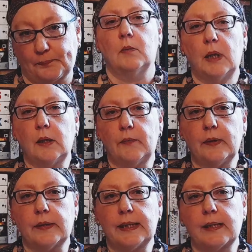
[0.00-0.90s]
One of
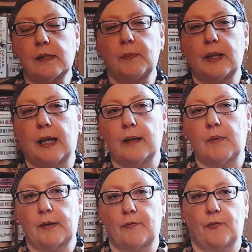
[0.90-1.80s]
the things where I
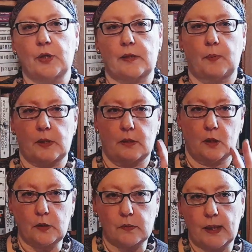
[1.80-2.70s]
at first was
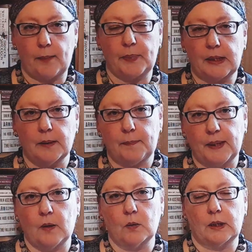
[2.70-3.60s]
not so happy
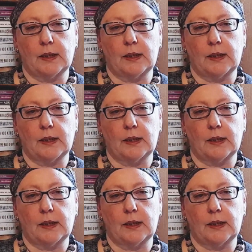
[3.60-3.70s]
about,